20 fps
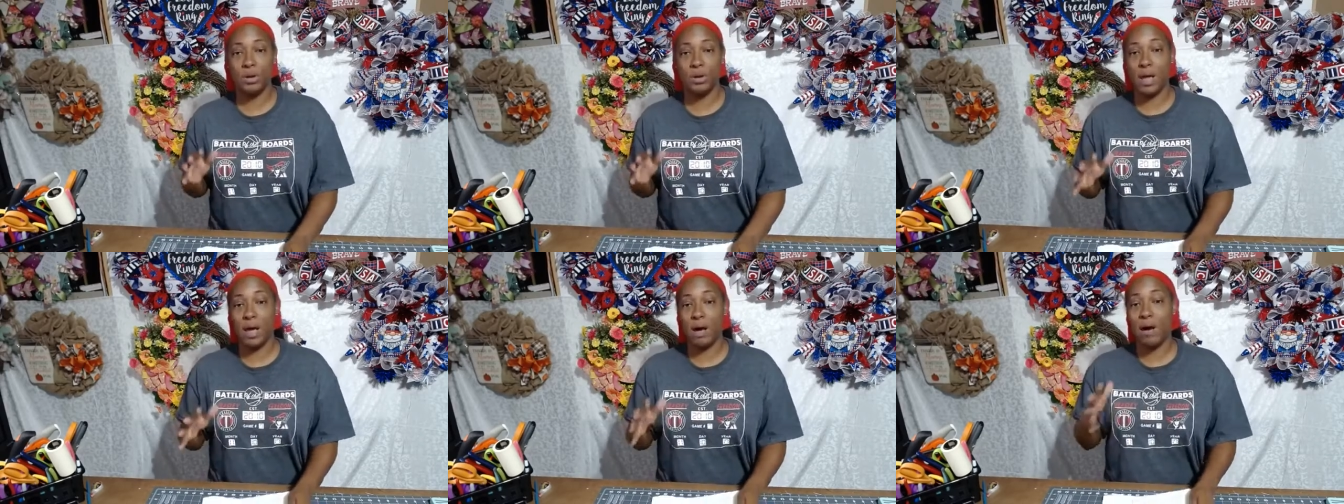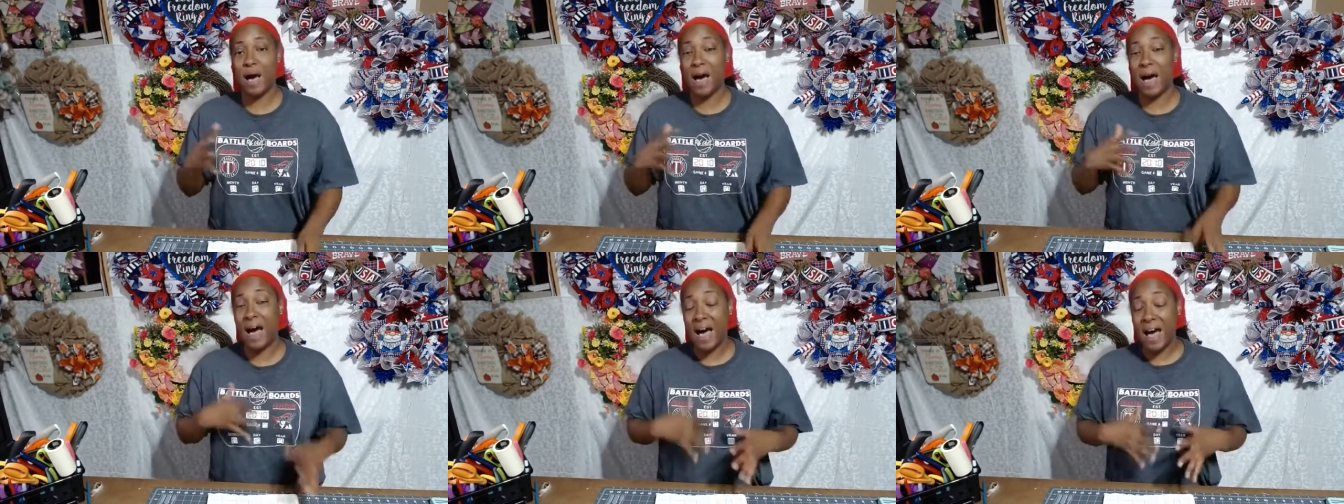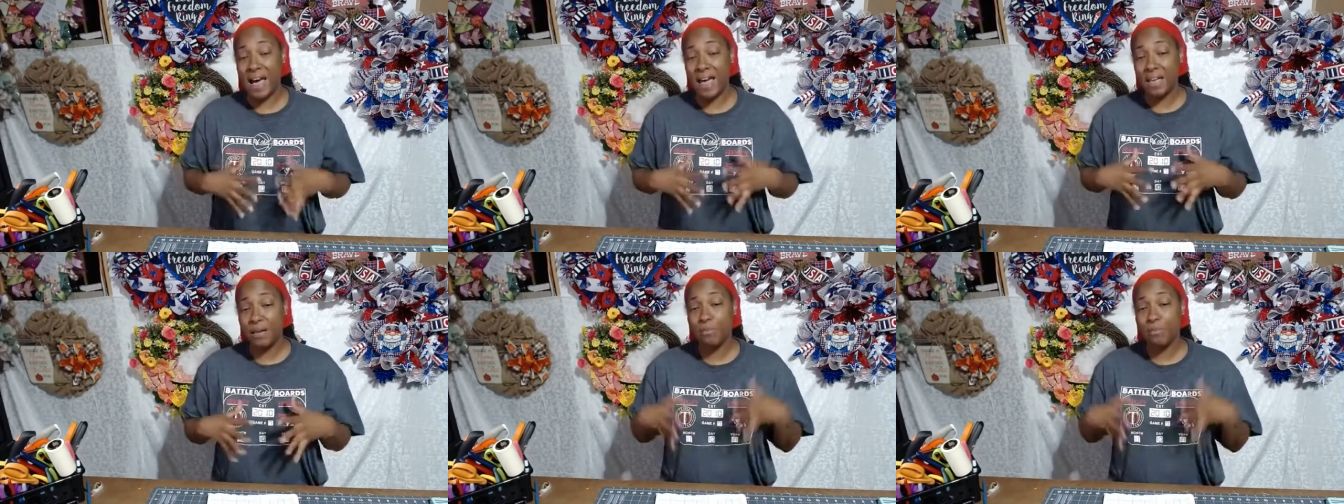Now,
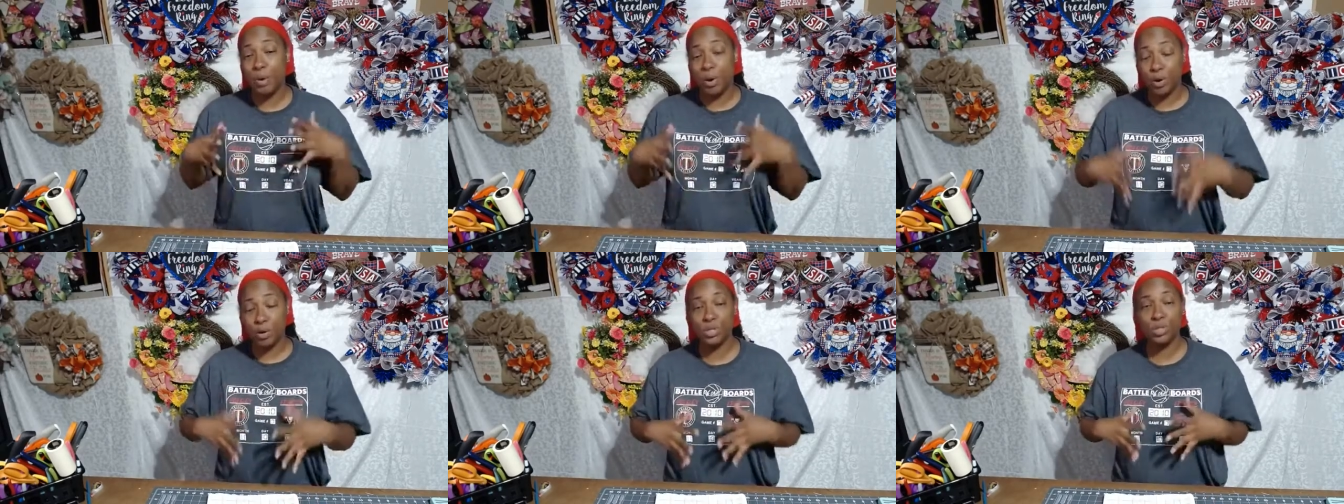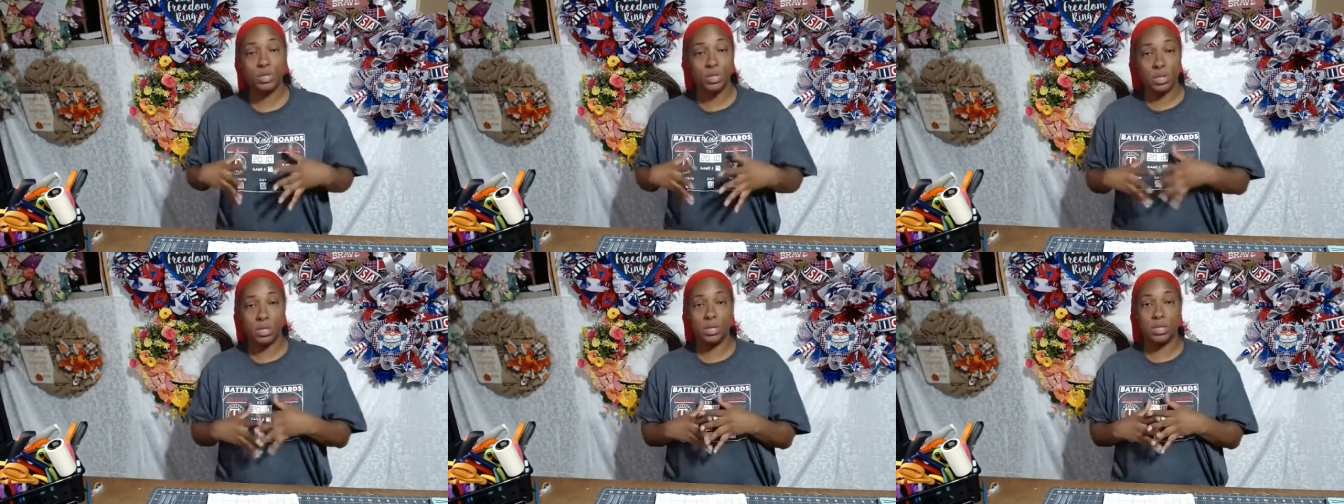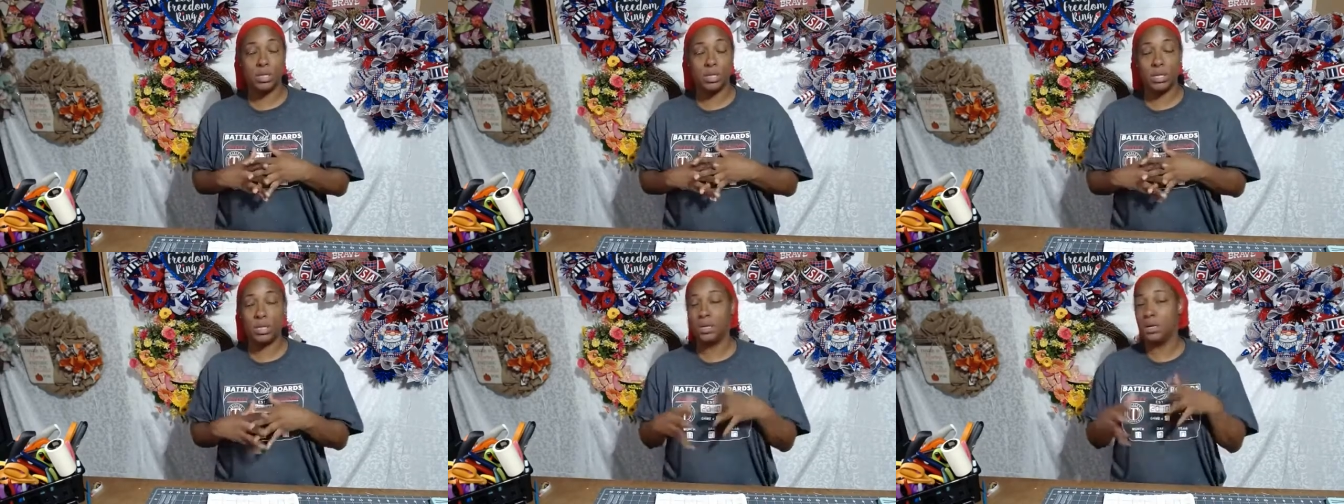I
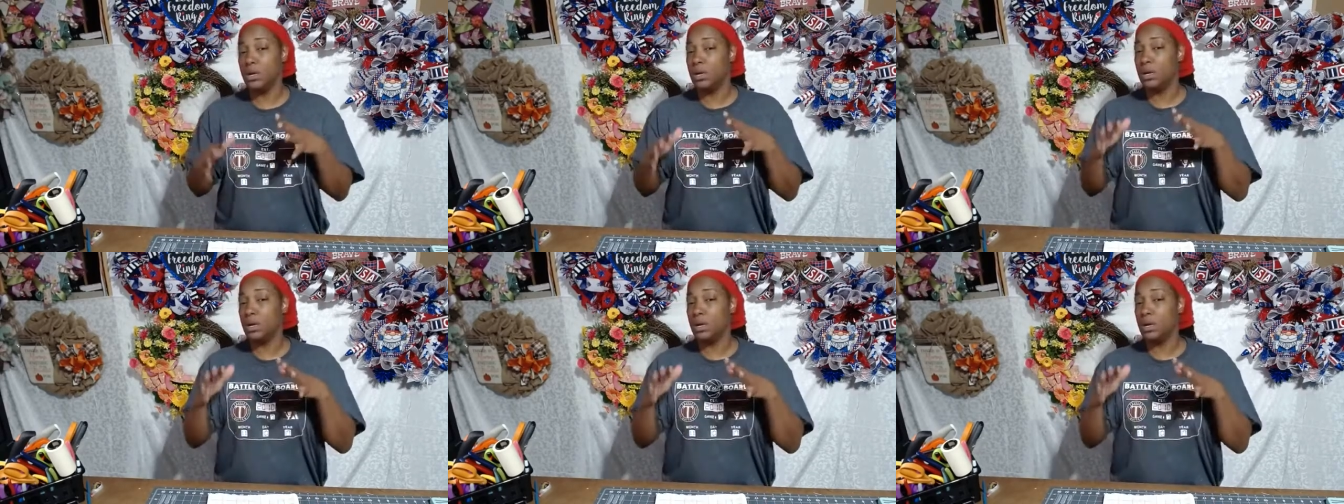personally